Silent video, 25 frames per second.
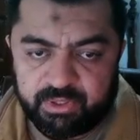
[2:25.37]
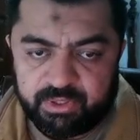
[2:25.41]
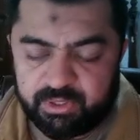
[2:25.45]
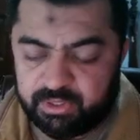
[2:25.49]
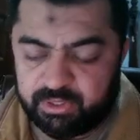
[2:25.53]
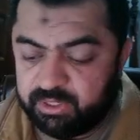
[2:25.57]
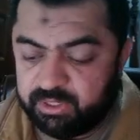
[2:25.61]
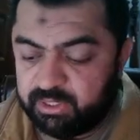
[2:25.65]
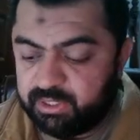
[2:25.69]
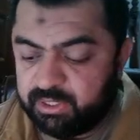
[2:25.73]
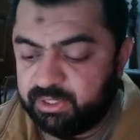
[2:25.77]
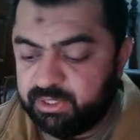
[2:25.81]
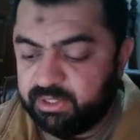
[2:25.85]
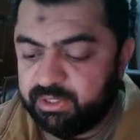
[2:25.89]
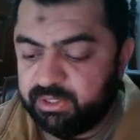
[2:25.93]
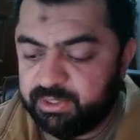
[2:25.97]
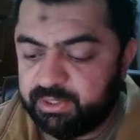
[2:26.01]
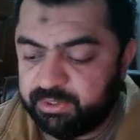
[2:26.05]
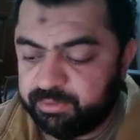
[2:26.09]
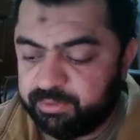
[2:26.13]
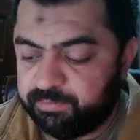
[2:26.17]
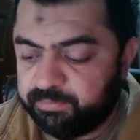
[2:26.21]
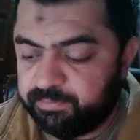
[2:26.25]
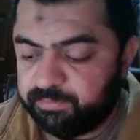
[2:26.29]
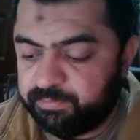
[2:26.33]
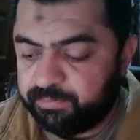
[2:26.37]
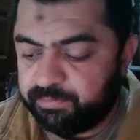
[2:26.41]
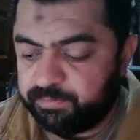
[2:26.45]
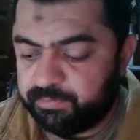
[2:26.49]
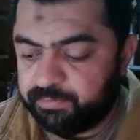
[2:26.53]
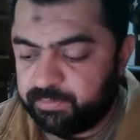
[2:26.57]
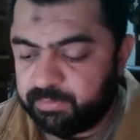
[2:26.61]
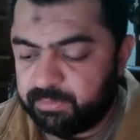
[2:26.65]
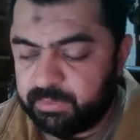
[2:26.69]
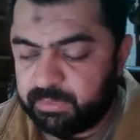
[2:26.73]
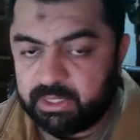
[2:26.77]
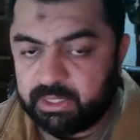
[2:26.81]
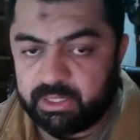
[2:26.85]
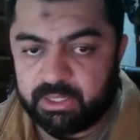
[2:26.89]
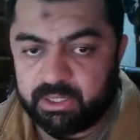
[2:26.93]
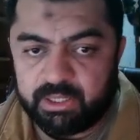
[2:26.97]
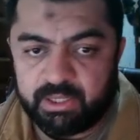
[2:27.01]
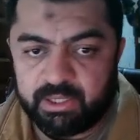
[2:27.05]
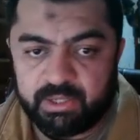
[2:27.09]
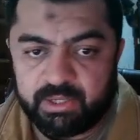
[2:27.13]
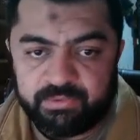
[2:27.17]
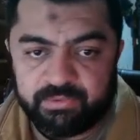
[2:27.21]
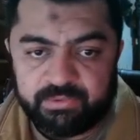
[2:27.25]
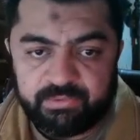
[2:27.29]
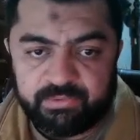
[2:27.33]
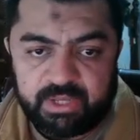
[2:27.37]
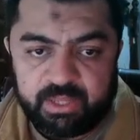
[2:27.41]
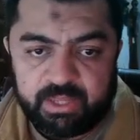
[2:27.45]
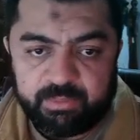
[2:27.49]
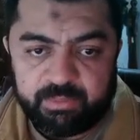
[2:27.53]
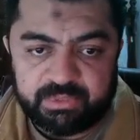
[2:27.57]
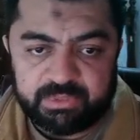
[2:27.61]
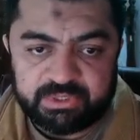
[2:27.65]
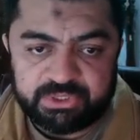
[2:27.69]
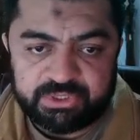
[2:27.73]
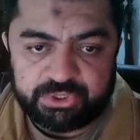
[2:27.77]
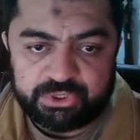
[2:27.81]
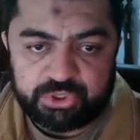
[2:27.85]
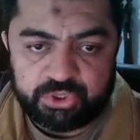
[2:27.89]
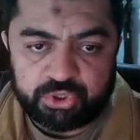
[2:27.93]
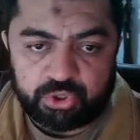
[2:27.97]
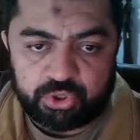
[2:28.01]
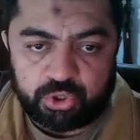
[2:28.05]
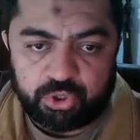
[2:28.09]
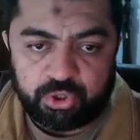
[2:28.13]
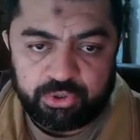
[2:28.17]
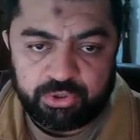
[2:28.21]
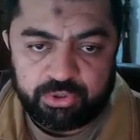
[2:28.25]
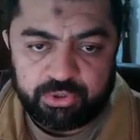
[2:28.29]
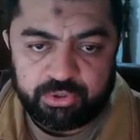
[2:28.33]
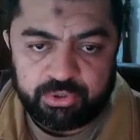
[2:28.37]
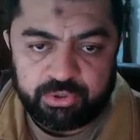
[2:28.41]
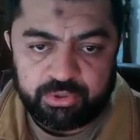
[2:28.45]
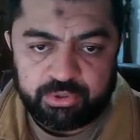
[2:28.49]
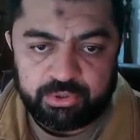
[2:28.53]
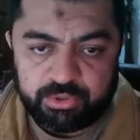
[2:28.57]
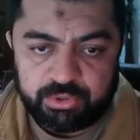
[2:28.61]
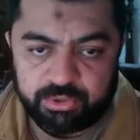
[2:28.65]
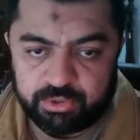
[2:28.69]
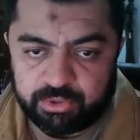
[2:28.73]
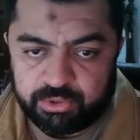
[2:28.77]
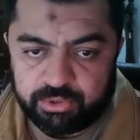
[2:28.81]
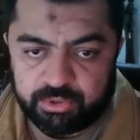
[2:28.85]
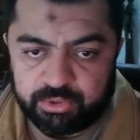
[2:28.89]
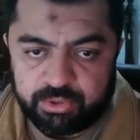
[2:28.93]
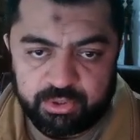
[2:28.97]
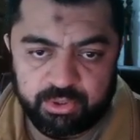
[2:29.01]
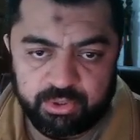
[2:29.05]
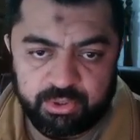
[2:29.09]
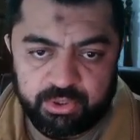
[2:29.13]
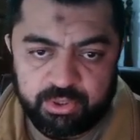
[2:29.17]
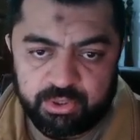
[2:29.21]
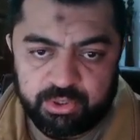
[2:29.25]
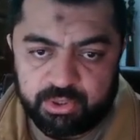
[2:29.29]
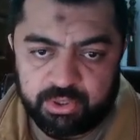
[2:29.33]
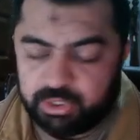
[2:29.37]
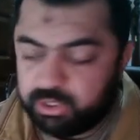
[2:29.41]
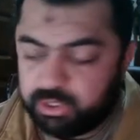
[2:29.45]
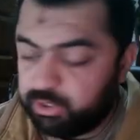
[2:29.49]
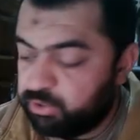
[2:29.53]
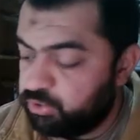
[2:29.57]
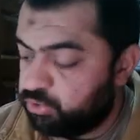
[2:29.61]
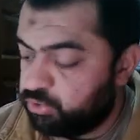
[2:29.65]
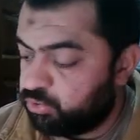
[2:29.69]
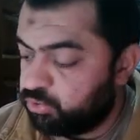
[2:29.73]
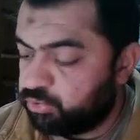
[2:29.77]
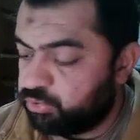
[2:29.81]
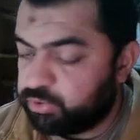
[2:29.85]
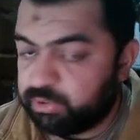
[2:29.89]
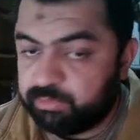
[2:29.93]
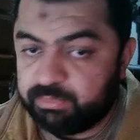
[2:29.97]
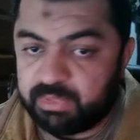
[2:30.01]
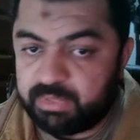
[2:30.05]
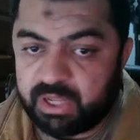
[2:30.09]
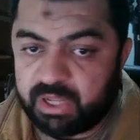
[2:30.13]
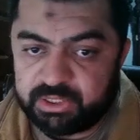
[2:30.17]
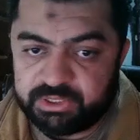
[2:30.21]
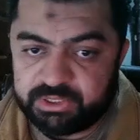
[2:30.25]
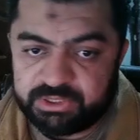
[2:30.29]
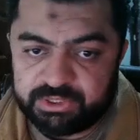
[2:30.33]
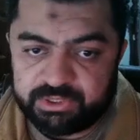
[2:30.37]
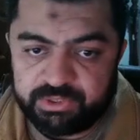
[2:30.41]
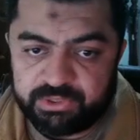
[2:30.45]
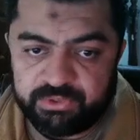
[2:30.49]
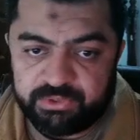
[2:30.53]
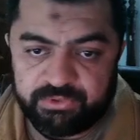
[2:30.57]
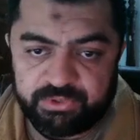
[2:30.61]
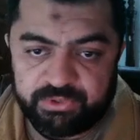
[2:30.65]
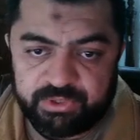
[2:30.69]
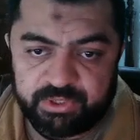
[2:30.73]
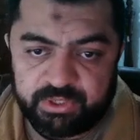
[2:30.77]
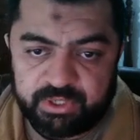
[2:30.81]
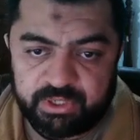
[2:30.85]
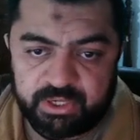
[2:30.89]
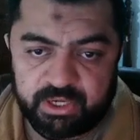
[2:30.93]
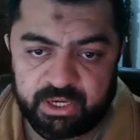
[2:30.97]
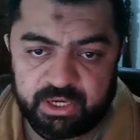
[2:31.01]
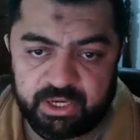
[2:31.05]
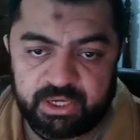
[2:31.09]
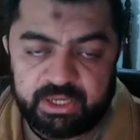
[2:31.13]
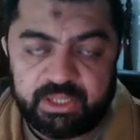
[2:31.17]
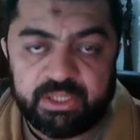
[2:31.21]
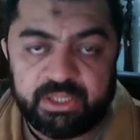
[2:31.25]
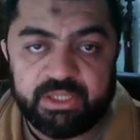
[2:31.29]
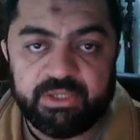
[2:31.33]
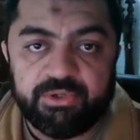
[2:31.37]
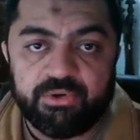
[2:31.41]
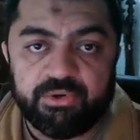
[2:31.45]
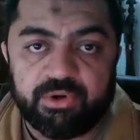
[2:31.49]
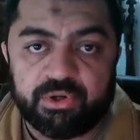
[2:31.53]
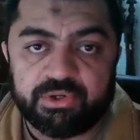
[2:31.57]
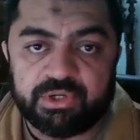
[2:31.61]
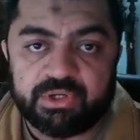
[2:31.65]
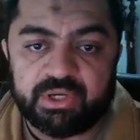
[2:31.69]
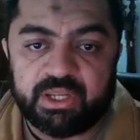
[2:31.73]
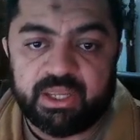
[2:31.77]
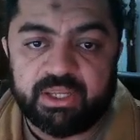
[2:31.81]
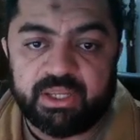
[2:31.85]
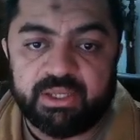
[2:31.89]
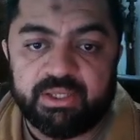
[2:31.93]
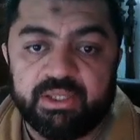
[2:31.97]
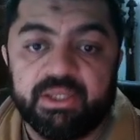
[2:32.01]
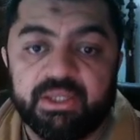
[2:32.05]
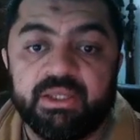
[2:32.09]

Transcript: And another name is John and total marks 100, and he got like